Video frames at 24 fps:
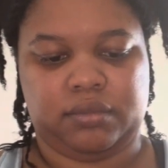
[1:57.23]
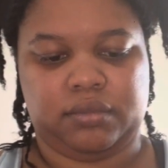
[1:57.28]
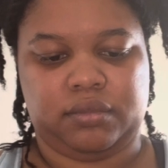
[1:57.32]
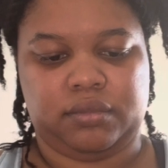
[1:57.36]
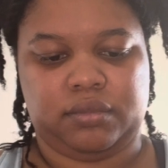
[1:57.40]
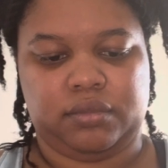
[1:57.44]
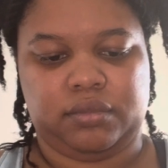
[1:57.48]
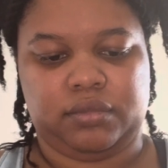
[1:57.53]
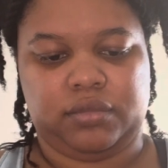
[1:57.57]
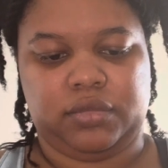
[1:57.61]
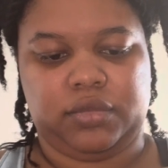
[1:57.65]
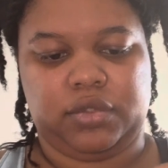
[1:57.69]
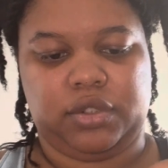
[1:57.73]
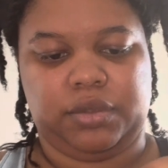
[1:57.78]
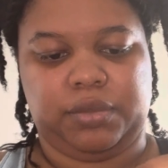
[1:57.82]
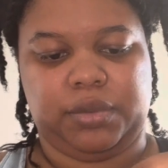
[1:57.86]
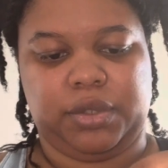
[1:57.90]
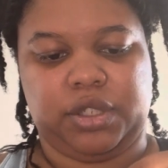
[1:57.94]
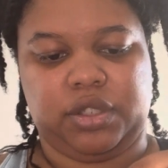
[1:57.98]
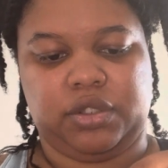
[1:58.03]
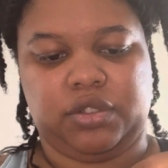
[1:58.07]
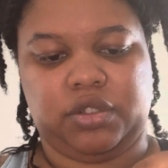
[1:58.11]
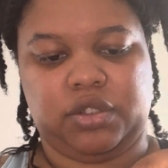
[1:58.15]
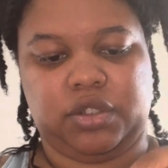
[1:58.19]
Let
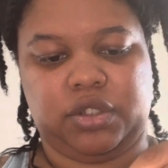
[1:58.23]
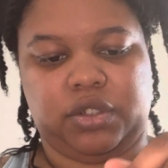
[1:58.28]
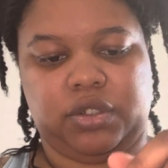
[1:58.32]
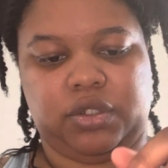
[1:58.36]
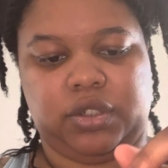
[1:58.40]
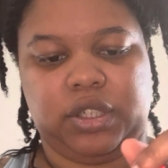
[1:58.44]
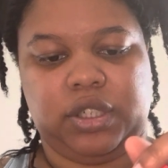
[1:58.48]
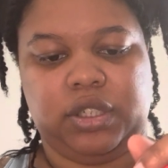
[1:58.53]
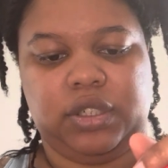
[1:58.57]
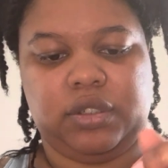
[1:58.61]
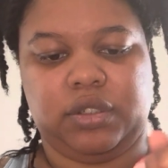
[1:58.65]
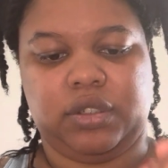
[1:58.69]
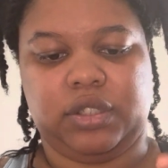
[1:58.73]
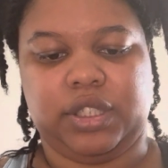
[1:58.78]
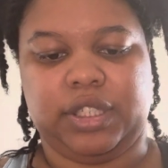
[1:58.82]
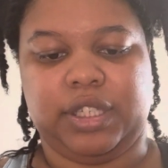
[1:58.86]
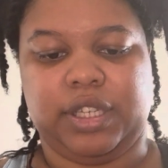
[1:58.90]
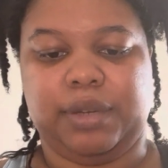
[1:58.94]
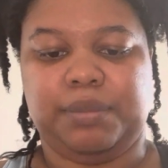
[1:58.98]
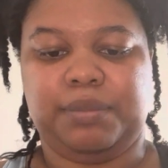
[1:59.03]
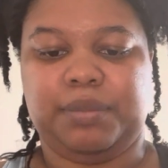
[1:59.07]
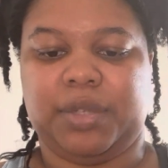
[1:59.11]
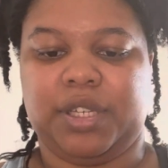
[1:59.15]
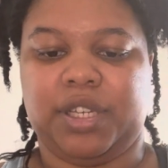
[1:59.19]
me unscrew it.
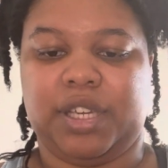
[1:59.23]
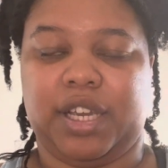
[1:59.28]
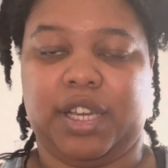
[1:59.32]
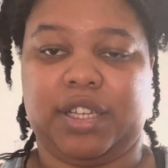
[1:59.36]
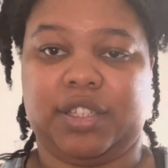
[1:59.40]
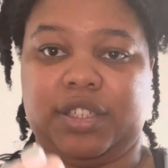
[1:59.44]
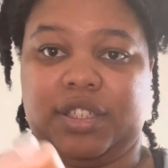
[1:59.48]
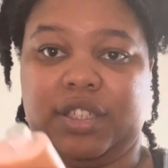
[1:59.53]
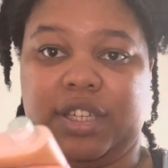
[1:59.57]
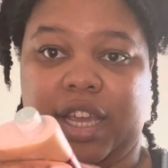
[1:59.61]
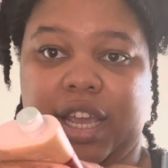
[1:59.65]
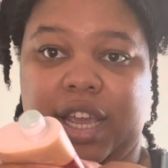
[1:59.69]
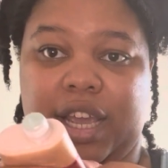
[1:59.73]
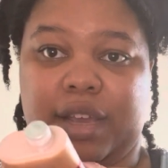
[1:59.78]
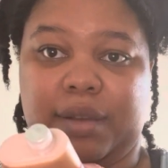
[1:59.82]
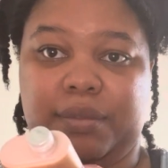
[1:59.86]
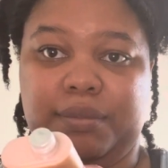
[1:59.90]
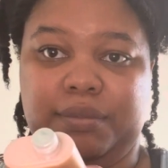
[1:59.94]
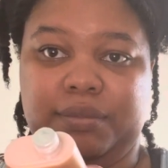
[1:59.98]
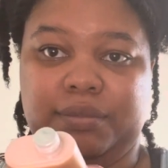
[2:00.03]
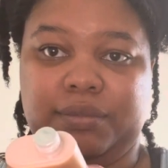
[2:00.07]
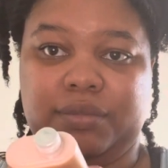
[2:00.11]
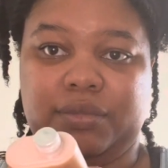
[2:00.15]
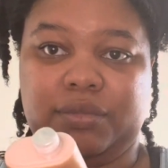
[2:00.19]
Yep, it has a tab.
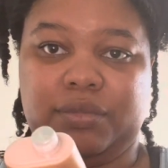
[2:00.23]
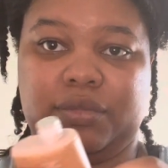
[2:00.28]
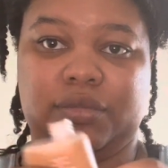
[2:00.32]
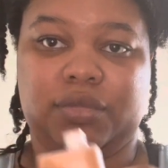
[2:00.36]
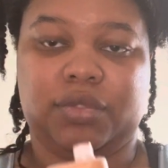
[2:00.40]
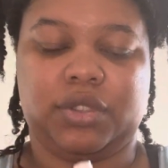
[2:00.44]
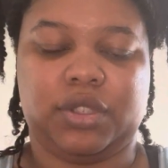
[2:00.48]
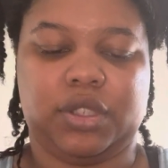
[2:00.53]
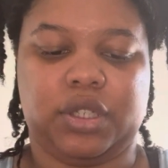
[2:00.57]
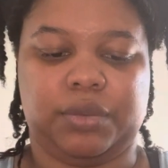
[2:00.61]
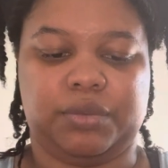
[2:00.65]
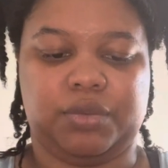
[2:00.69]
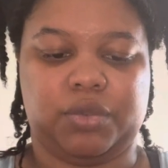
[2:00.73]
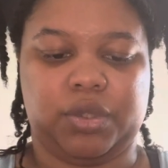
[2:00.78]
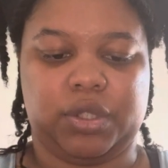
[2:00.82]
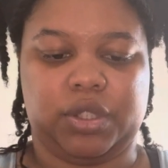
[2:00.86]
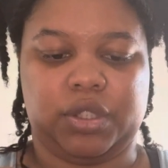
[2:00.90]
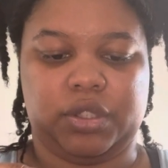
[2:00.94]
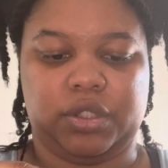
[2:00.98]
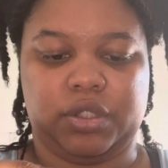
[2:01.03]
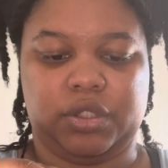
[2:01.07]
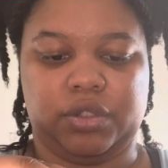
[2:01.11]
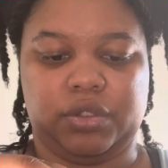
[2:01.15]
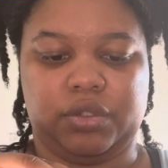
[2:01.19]
Comes with a
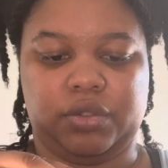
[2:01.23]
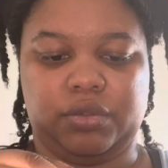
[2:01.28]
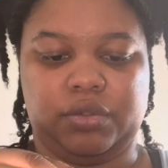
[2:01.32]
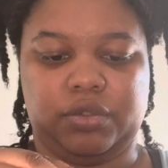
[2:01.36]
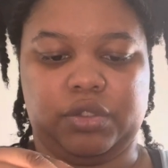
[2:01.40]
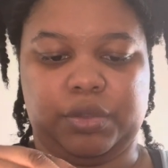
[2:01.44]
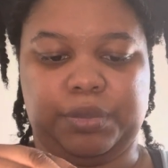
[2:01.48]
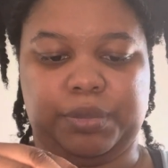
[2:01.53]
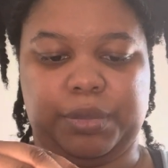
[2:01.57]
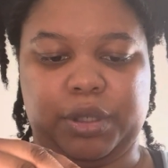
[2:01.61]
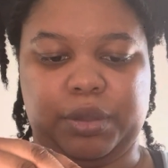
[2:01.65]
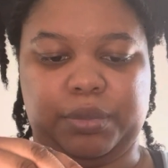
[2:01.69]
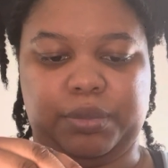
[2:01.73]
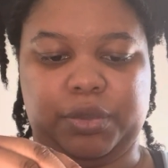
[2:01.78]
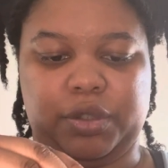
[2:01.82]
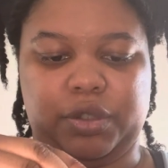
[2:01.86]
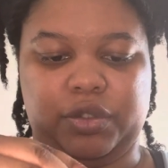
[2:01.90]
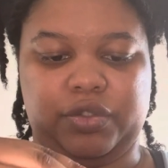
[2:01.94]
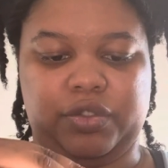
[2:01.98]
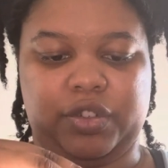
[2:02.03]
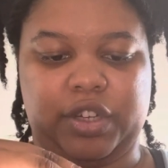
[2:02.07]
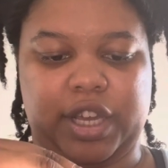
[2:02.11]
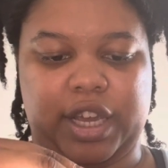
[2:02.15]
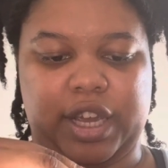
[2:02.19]
little
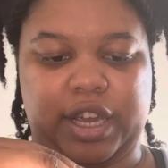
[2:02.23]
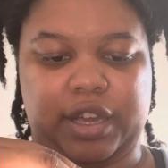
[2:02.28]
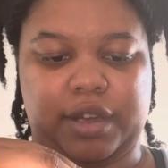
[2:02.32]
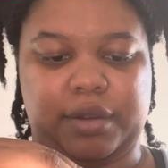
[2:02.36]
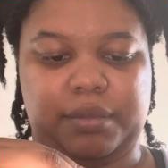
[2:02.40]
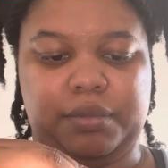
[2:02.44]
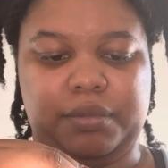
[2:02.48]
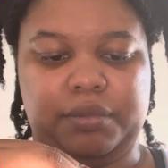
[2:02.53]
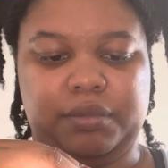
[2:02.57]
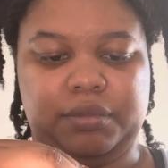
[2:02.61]
spill-proof tab.